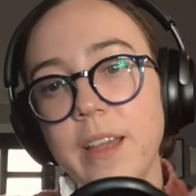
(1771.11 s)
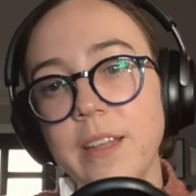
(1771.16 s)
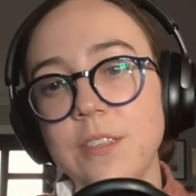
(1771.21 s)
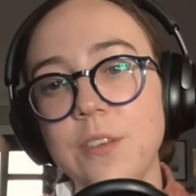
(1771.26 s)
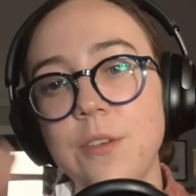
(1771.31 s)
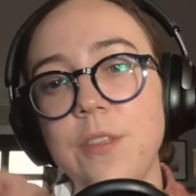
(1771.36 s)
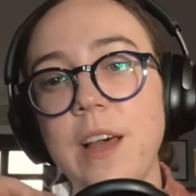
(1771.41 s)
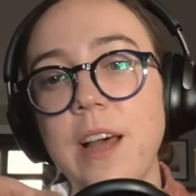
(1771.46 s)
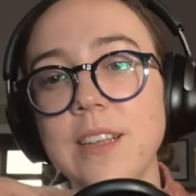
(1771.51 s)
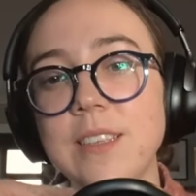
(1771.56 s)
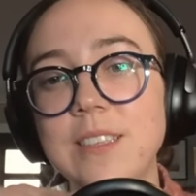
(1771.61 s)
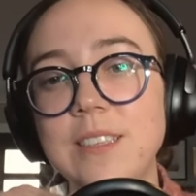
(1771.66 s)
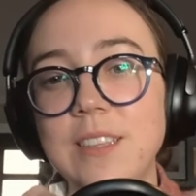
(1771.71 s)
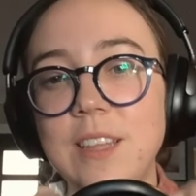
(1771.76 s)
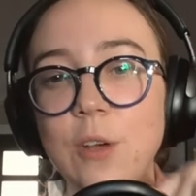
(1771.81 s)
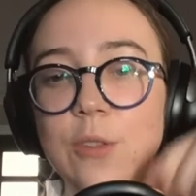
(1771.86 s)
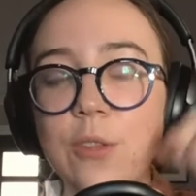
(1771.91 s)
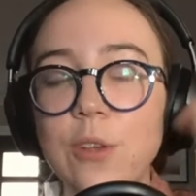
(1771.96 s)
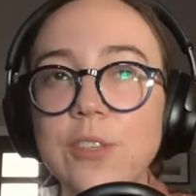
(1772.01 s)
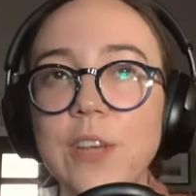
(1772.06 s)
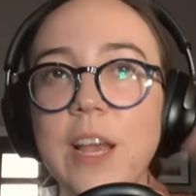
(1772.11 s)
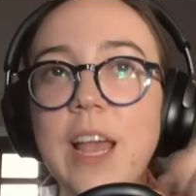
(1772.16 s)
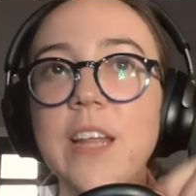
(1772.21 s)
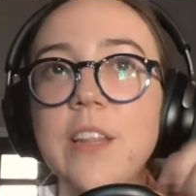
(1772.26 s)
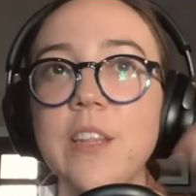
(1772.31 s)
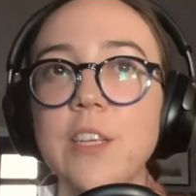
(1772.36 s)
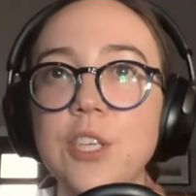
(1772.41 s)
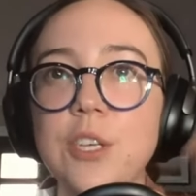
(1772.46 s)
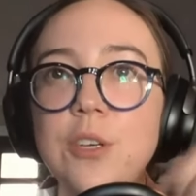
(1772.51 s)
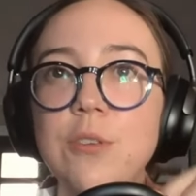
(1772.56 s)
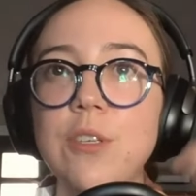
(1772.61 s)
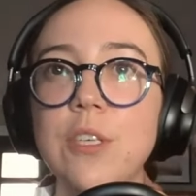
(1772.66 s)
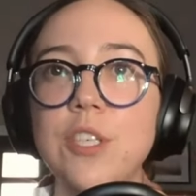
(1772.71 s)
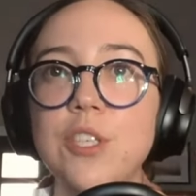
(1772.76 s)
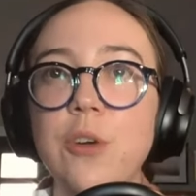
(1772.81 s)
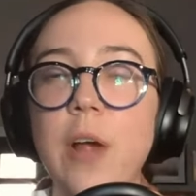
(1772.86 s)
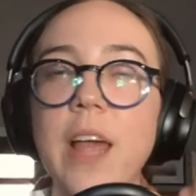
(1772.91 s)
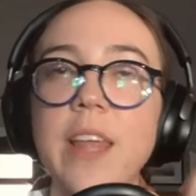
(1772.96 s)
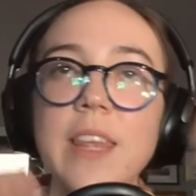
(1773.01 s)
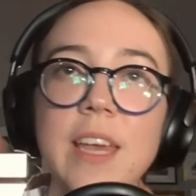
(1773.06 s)
And so those are kind of the two
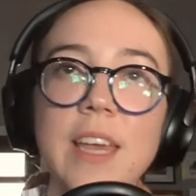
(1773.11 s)
disjoint.